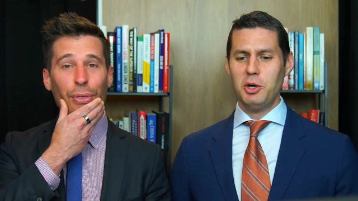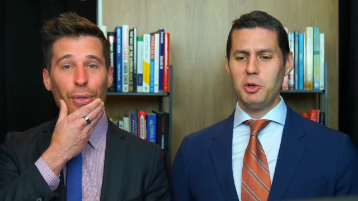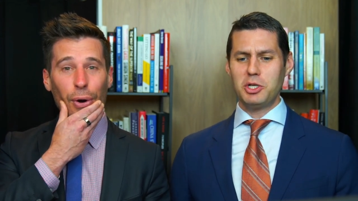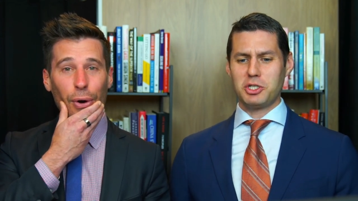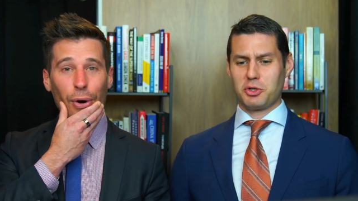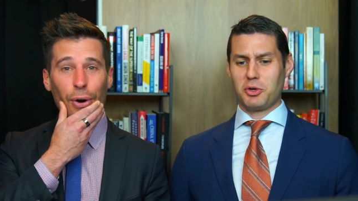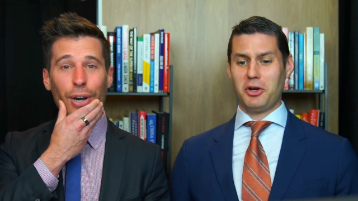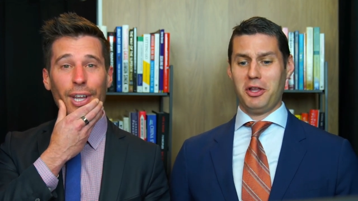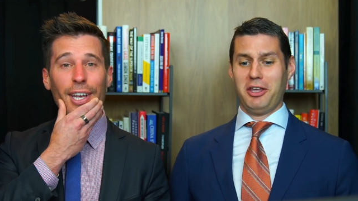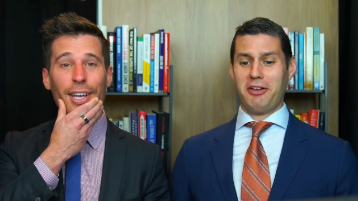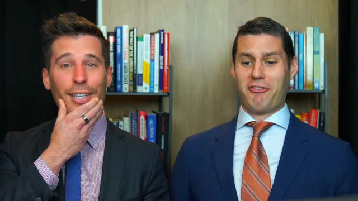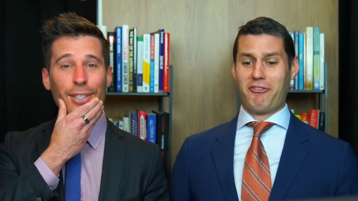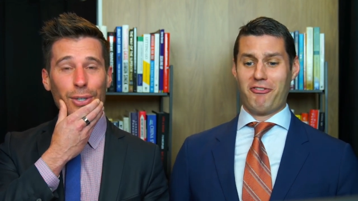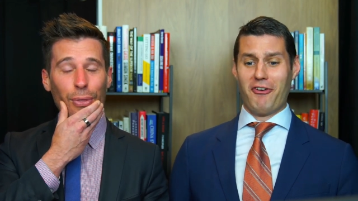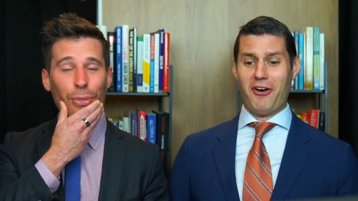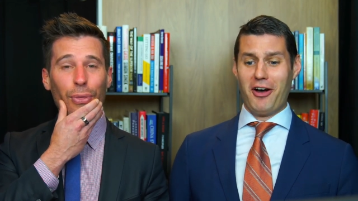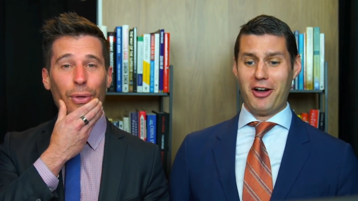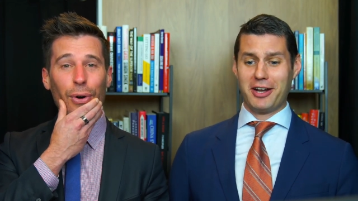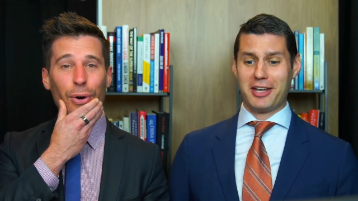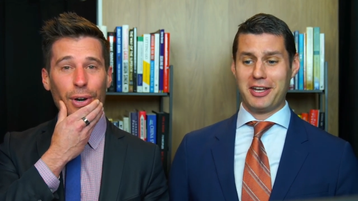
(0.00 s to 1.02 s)
Speaker 1: really to
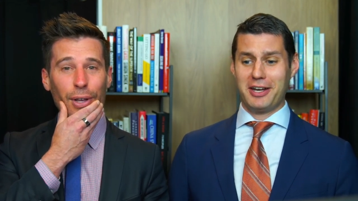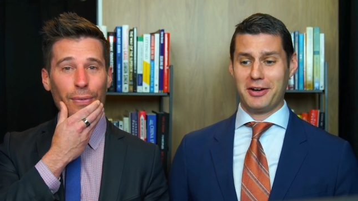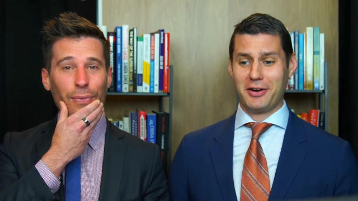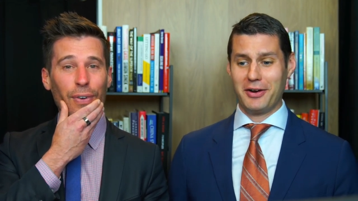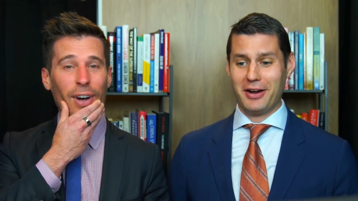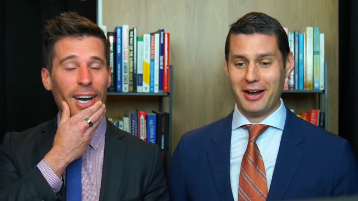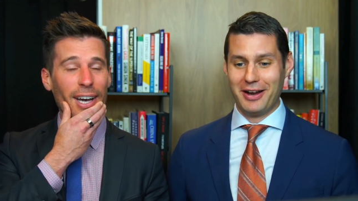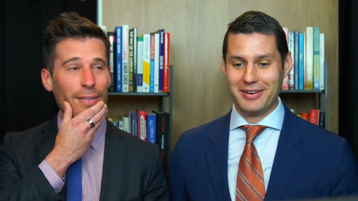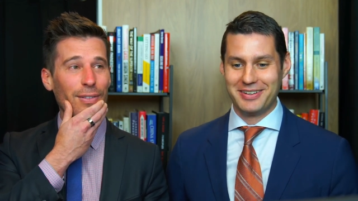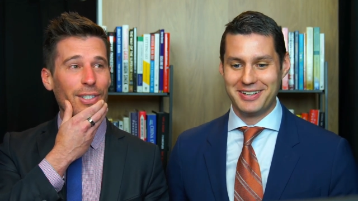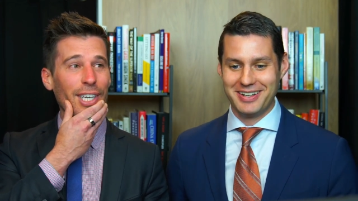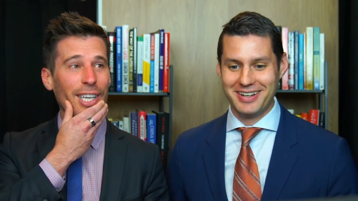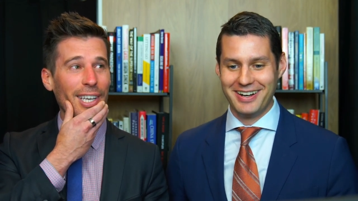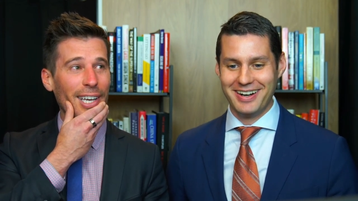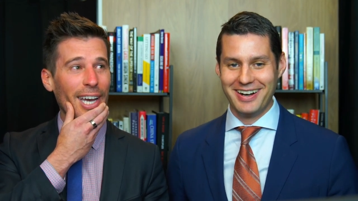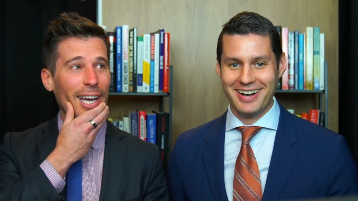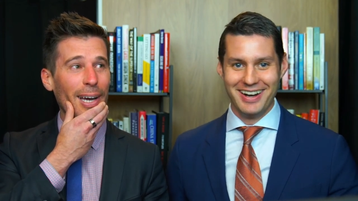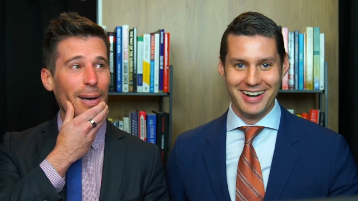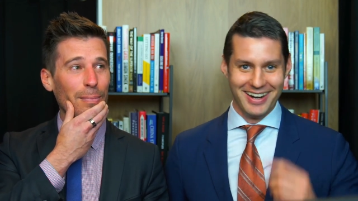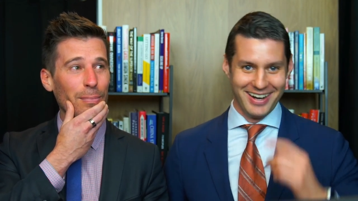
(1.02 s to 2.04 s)
thirty-five
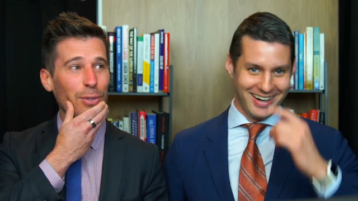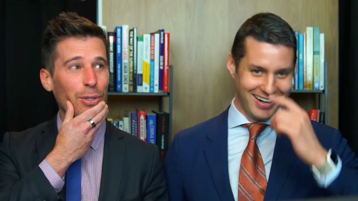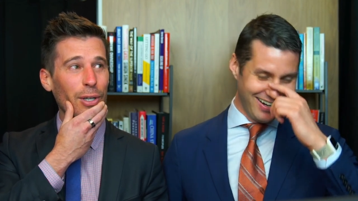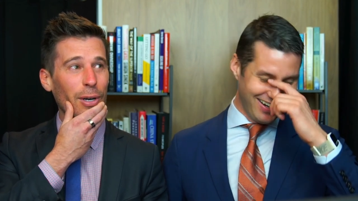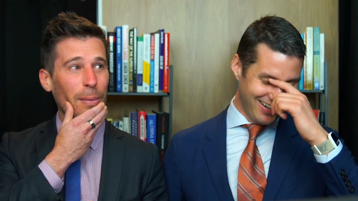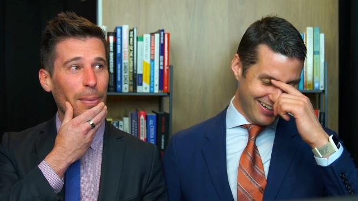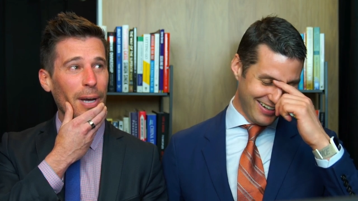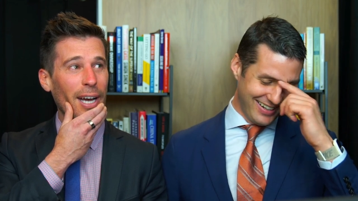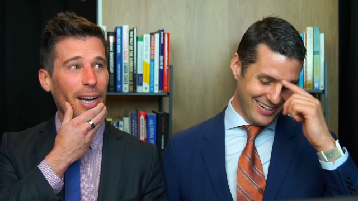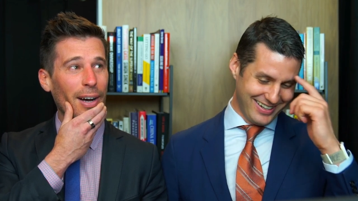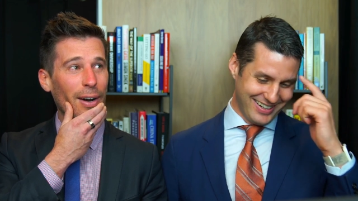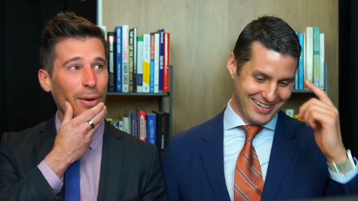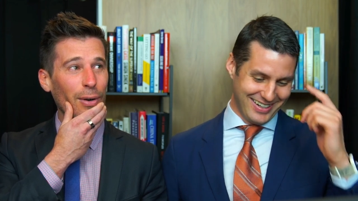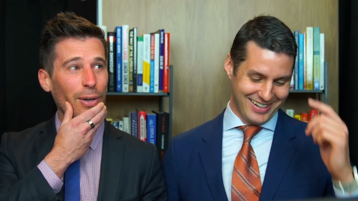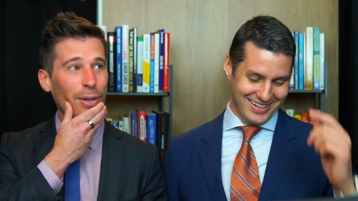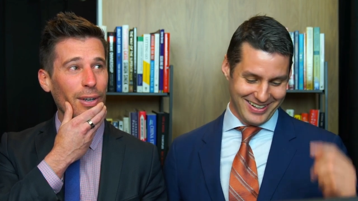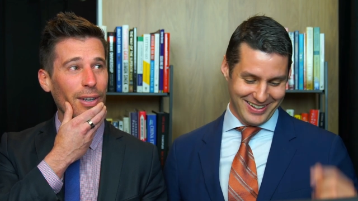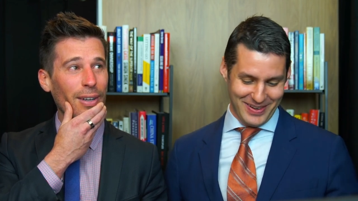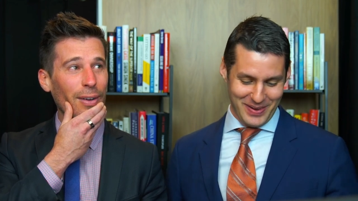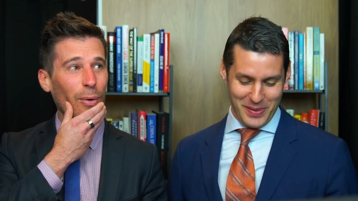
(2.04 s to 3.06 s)
DMs about
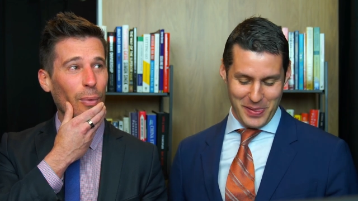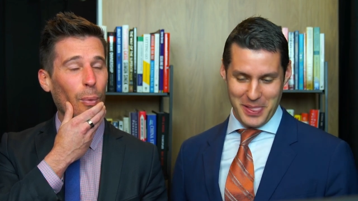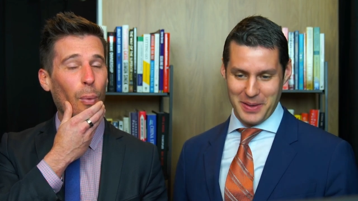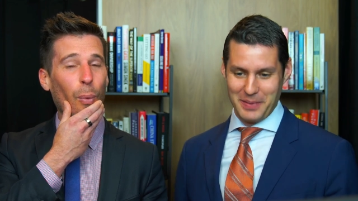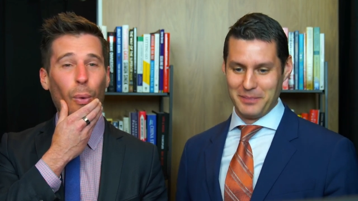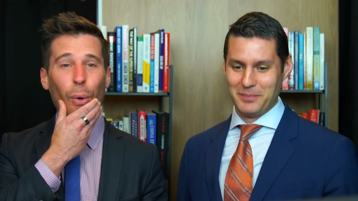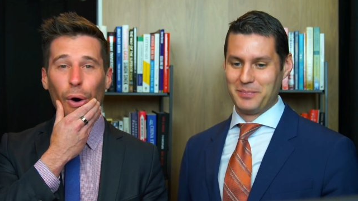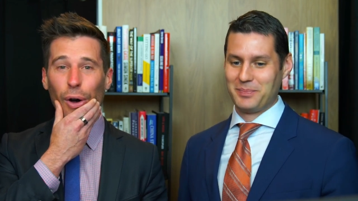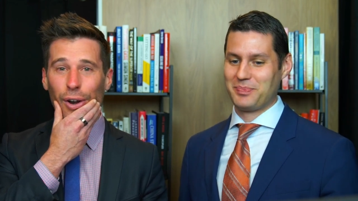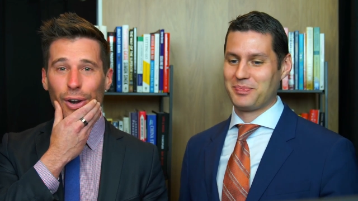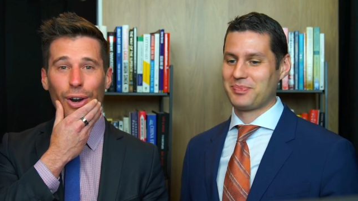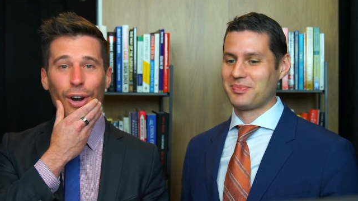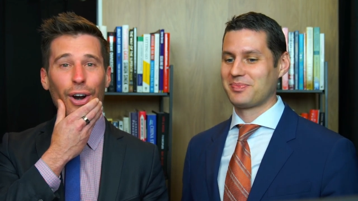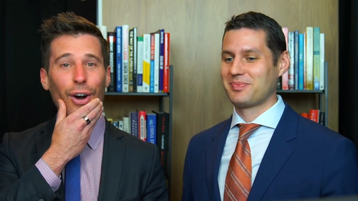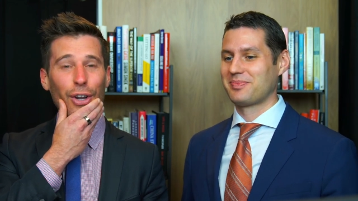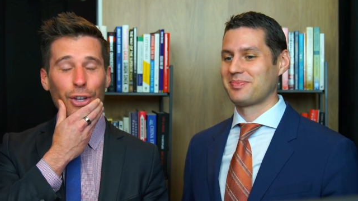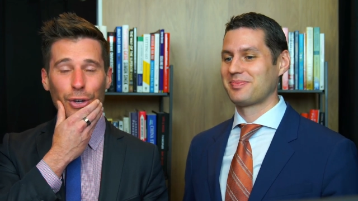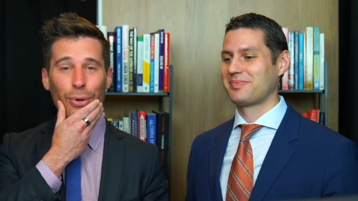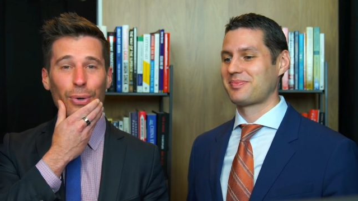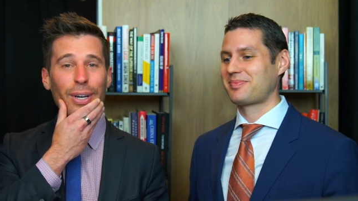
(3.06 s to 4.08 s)
what are
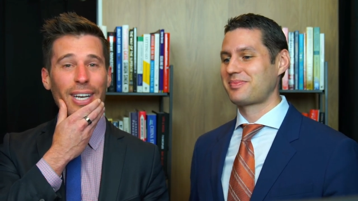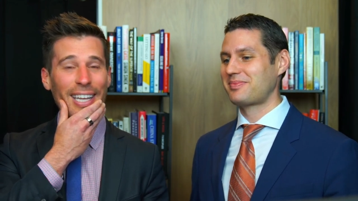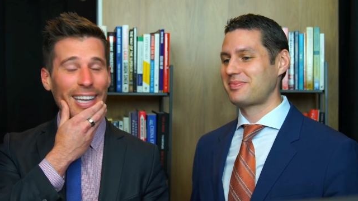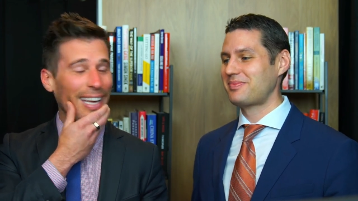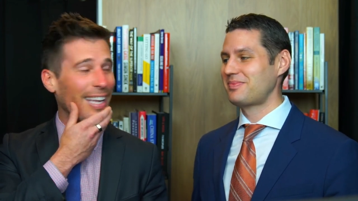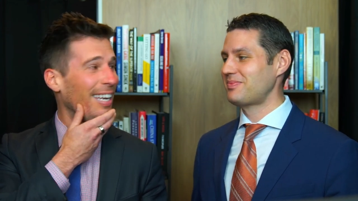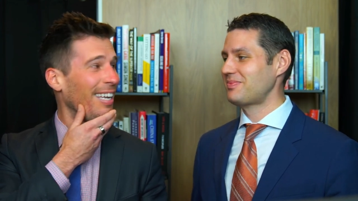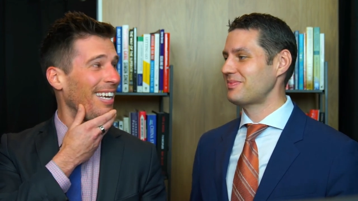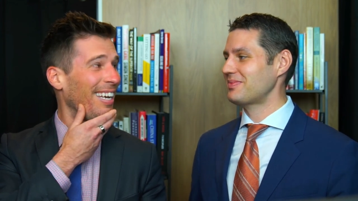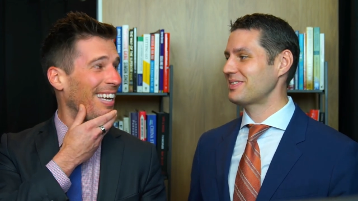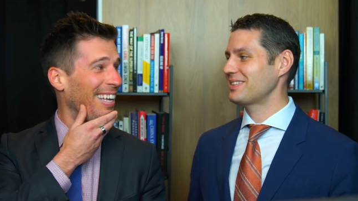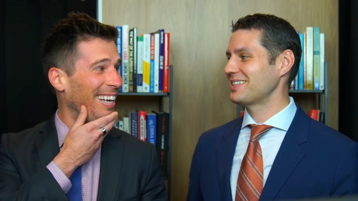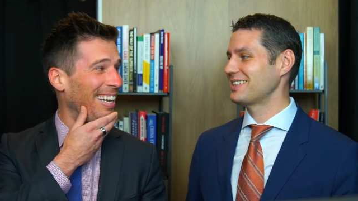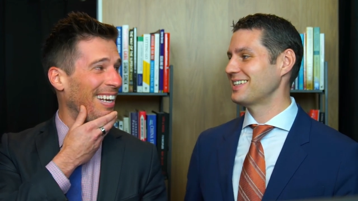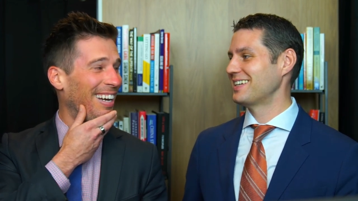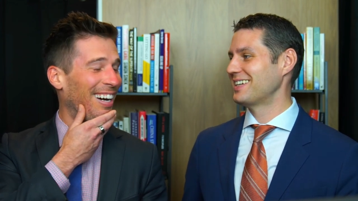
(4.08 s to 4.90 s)
you an idiot? And